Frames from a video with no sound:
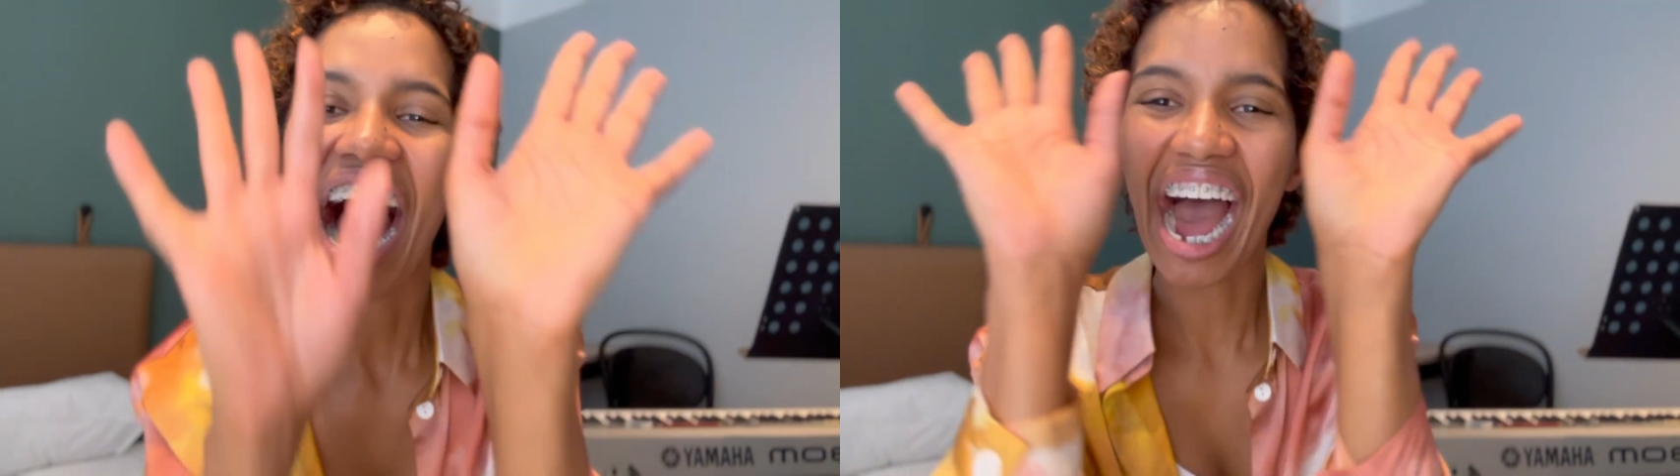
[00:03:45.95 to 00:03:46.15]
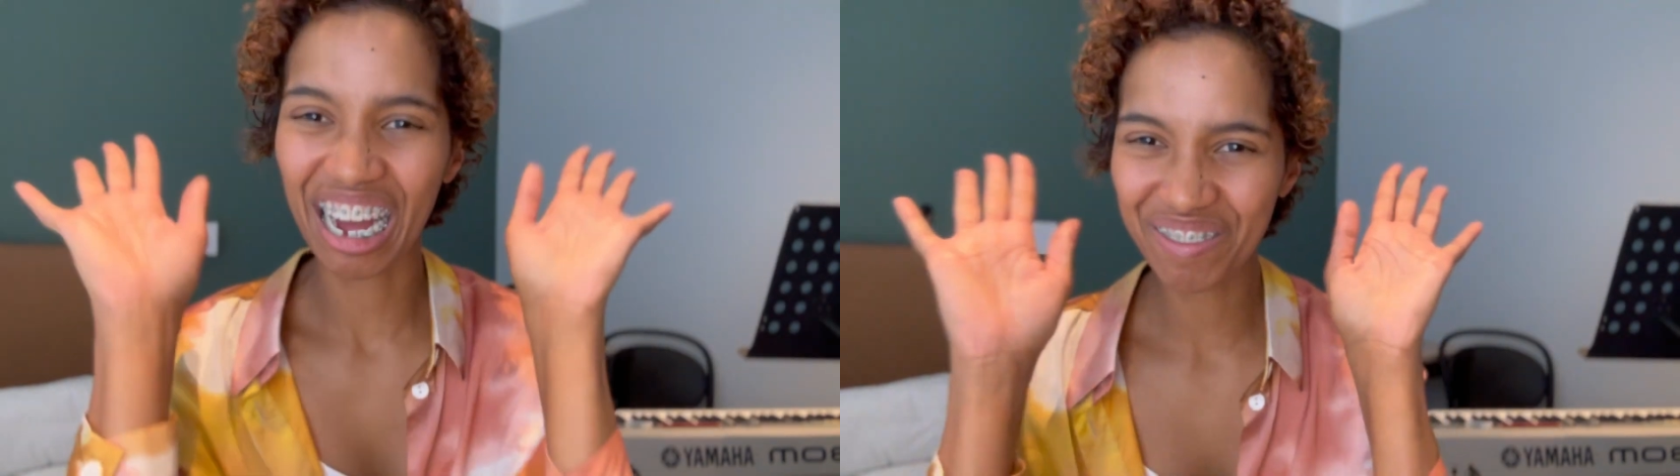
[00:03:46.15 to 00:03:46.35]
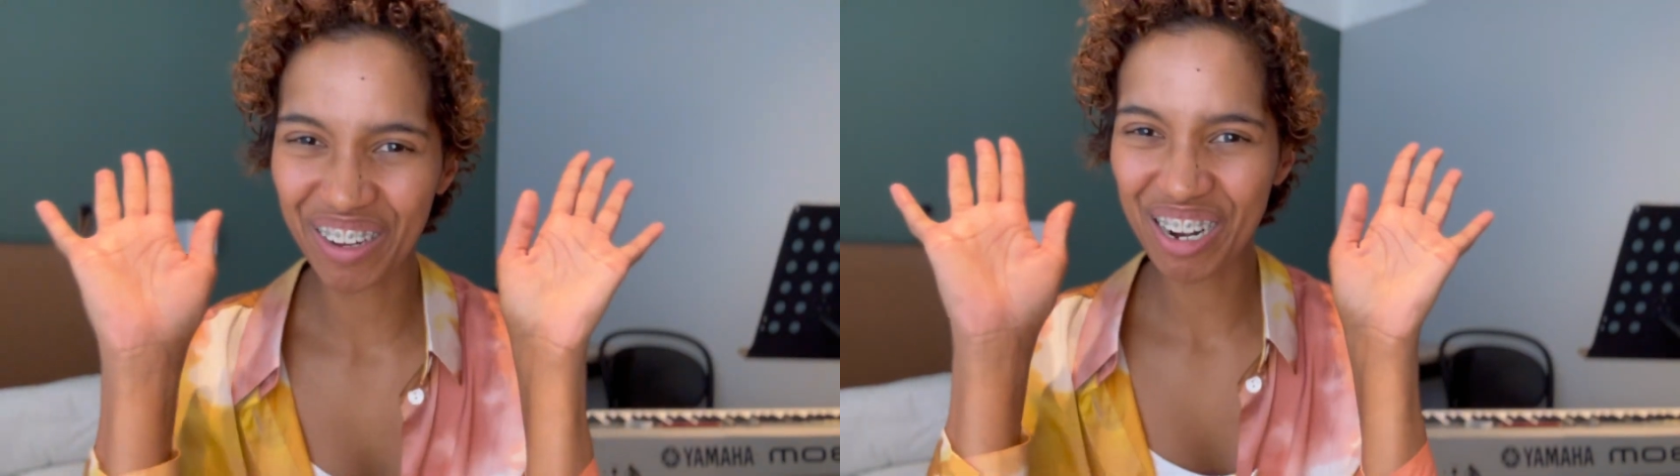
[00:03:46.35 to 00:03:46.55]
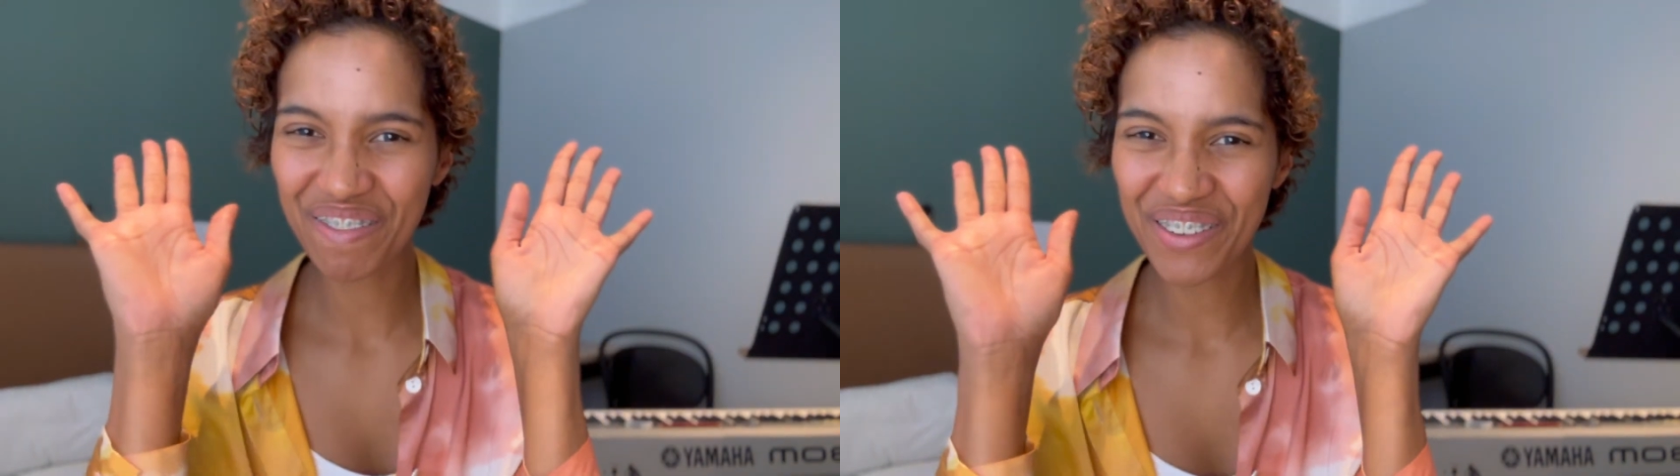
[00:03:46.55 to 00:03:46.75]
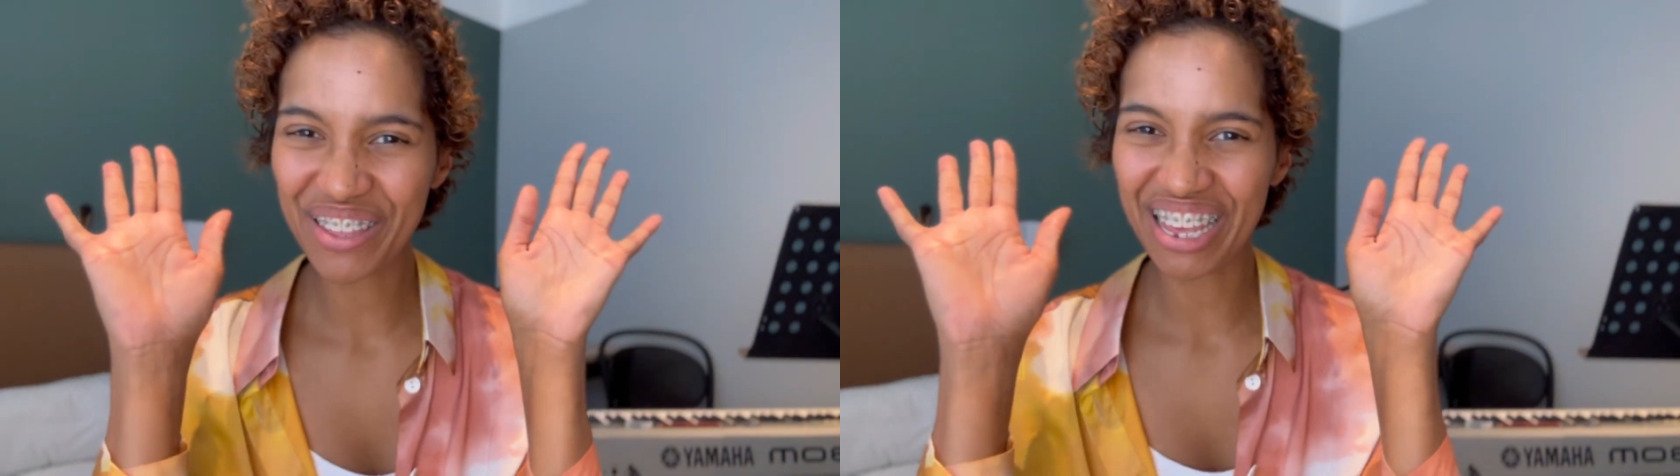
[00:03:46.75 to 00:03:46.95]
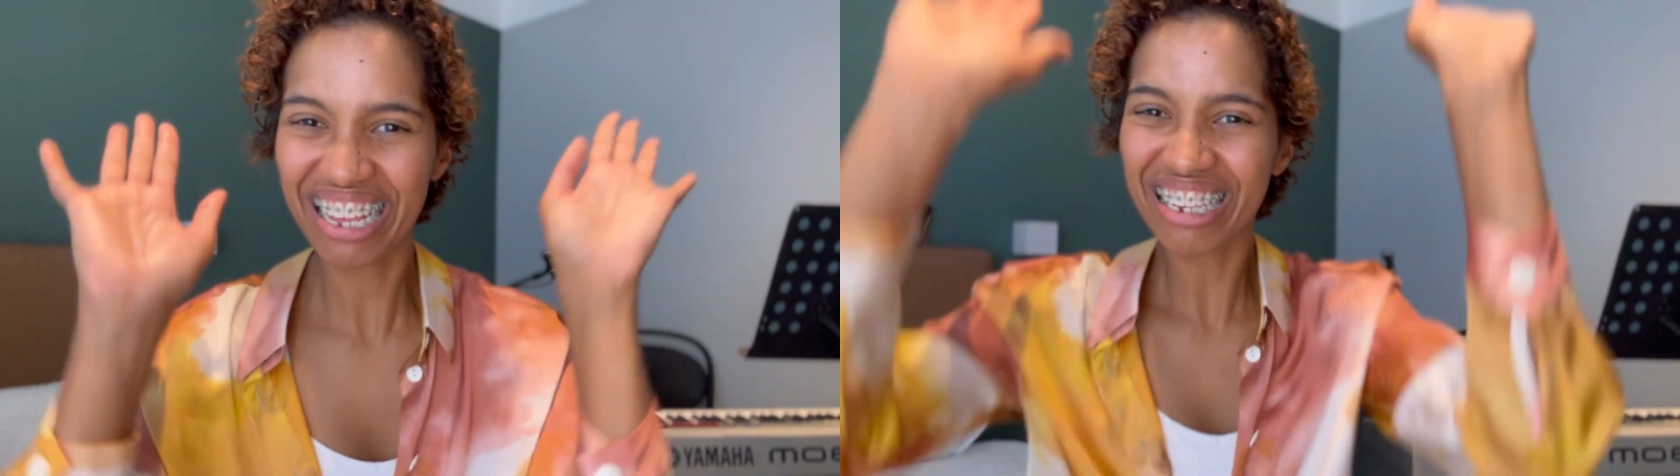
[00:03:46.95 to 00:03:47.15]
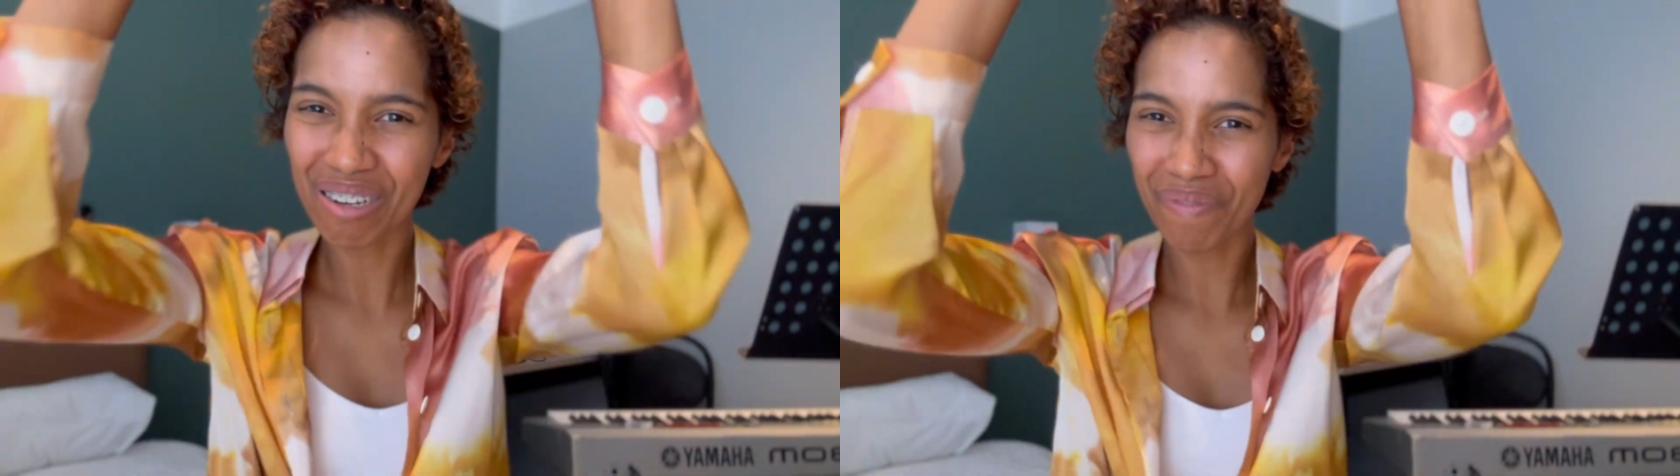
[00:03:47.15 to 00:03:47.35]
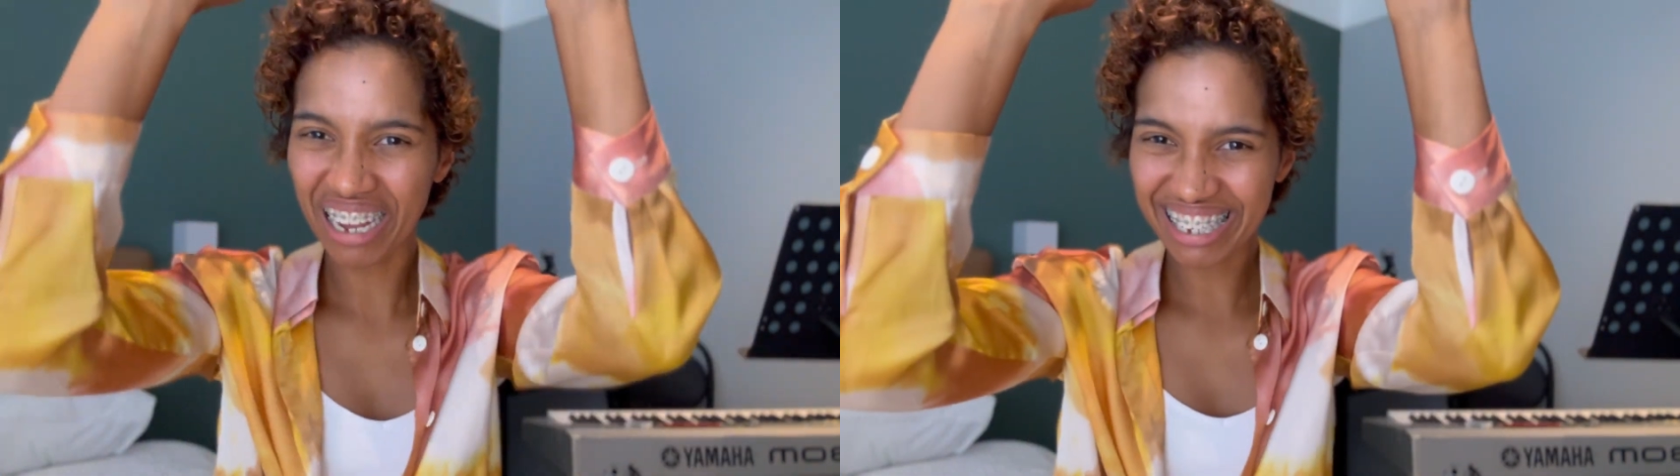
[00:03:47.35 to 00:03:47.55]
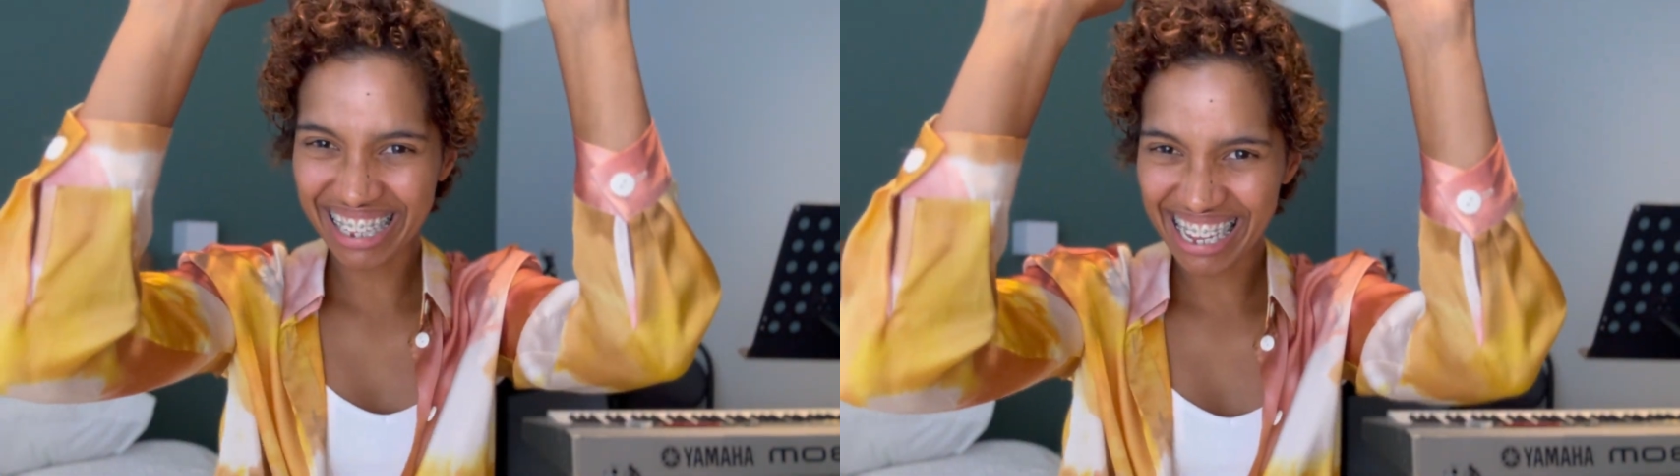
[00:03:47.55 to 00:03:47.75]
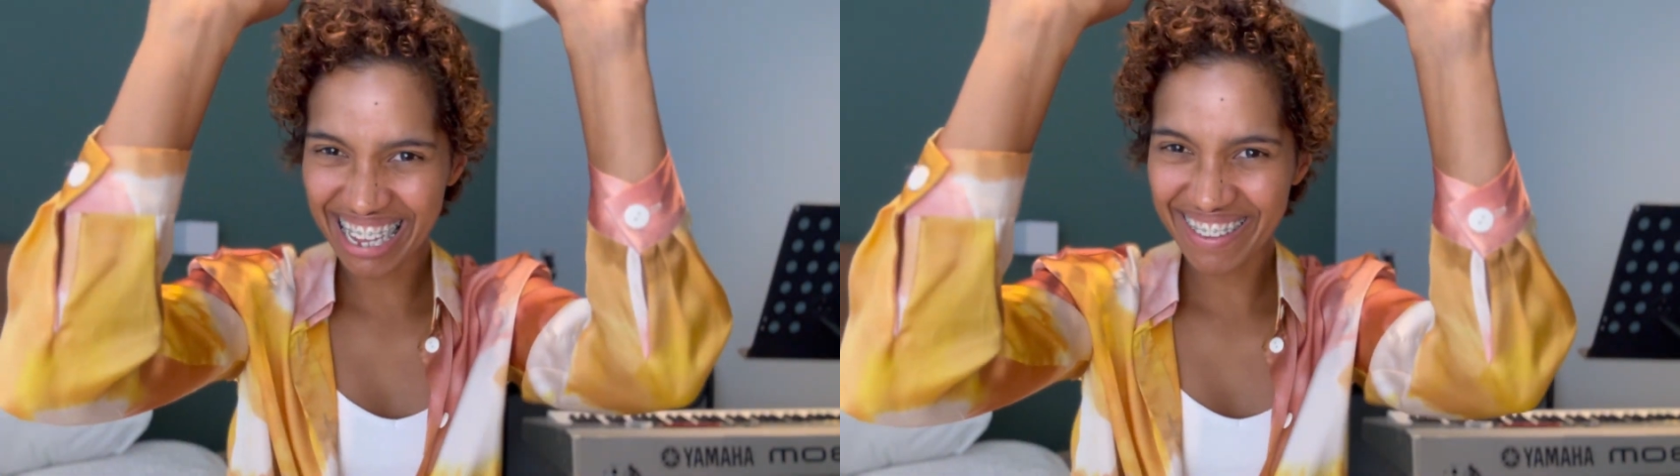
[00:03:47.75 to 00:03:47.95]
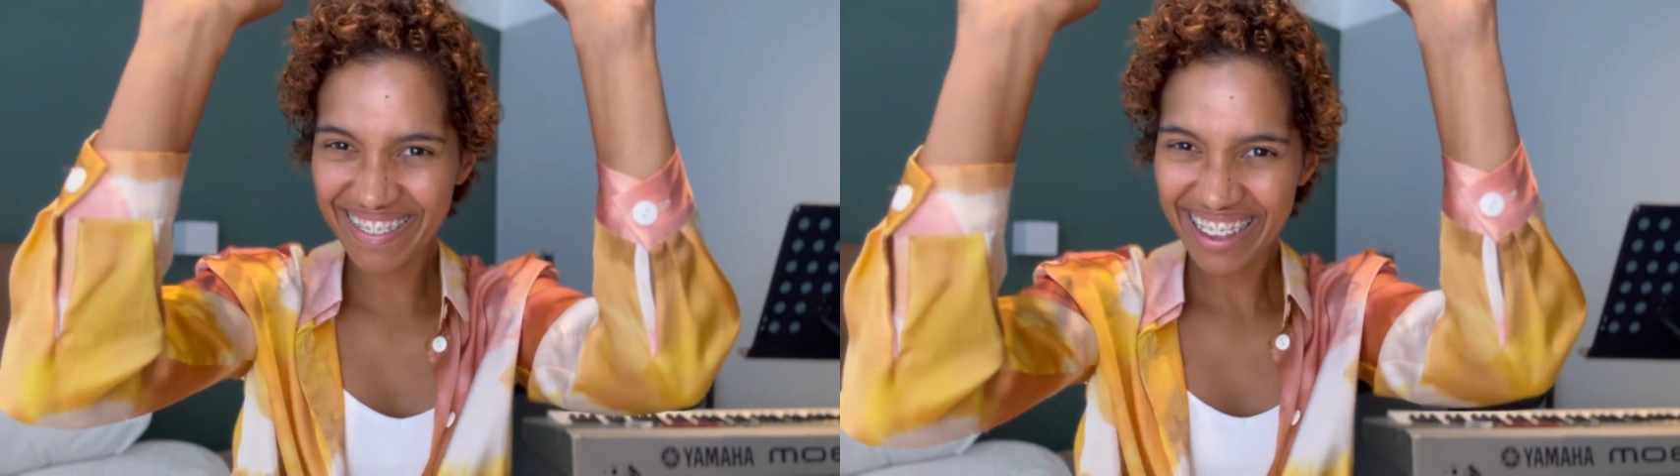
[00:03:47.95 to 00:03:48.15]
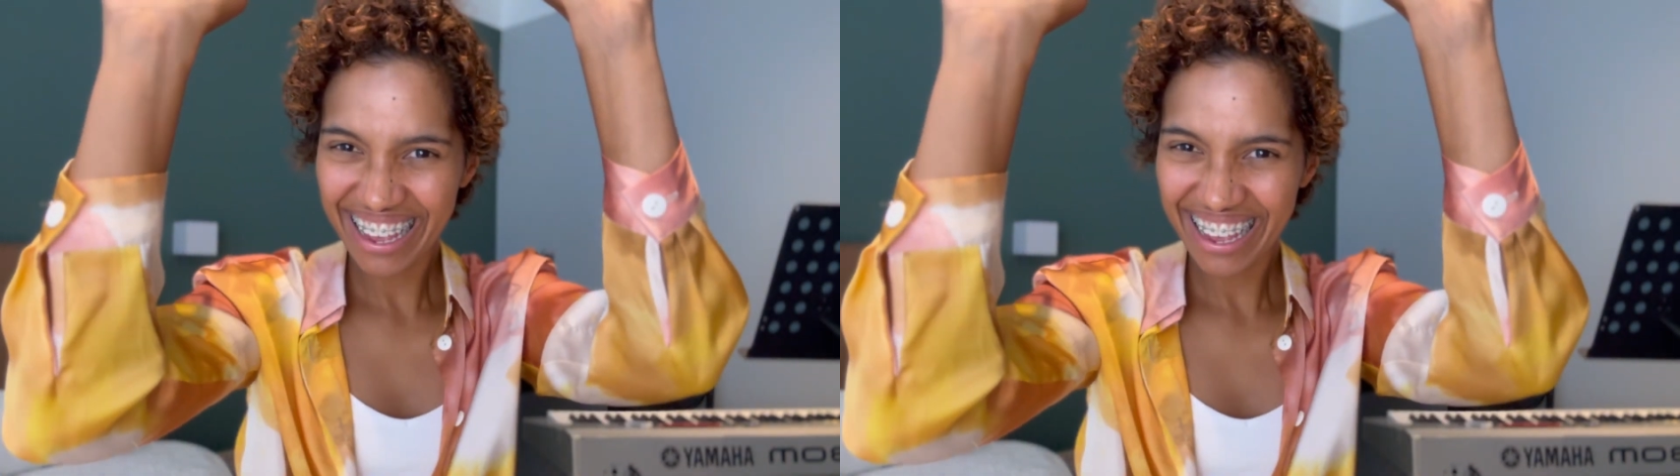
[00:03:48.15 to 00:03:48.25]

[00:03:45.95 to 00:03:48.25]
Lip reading: I've got a few things up my sleeve.